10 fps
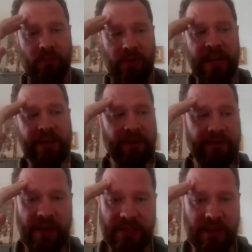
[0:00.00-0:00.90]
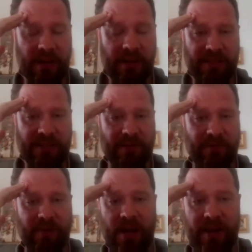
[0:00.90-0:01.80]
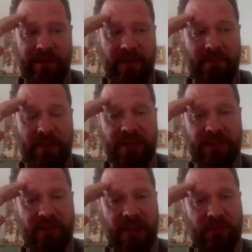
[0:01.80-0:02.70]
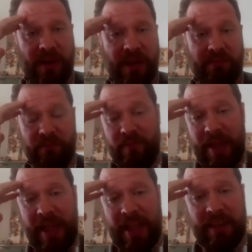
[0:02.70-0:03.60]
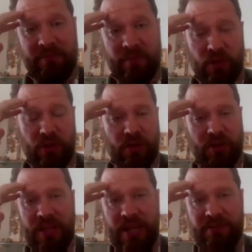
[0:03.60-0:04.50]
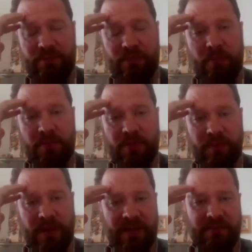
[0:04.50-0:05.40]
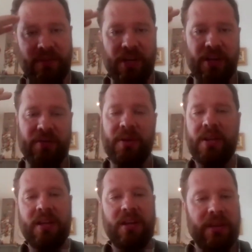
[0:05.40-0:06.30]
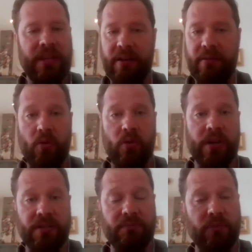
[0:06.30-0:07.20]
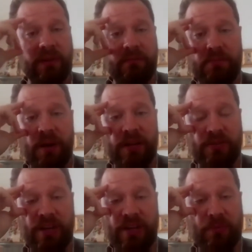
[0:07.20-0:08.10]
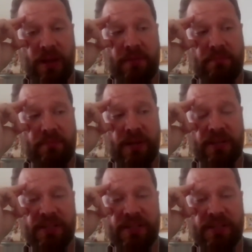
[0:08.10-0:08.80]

We never advise our clients to arrive, buy straight away. There's problems with, getting a mortgage and buying straight away. But